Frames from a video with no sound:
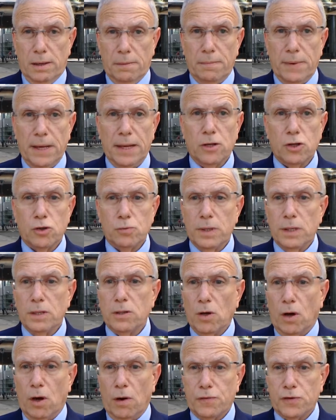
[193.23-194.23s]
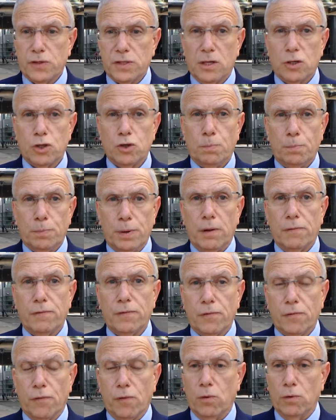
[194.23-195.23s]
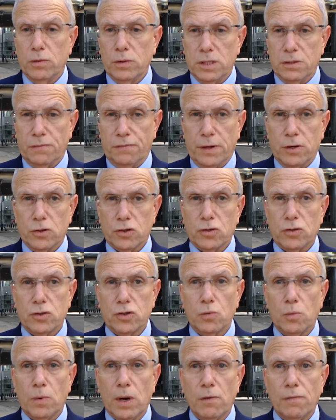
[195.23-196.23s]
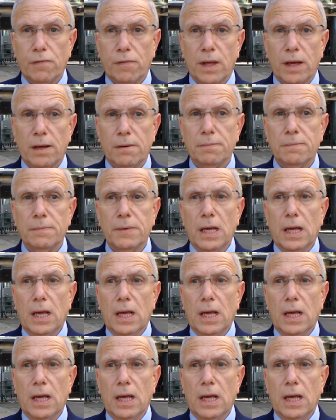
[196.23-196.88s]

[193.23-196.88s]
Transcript: management of such pelvic floor dysfunctions. One of them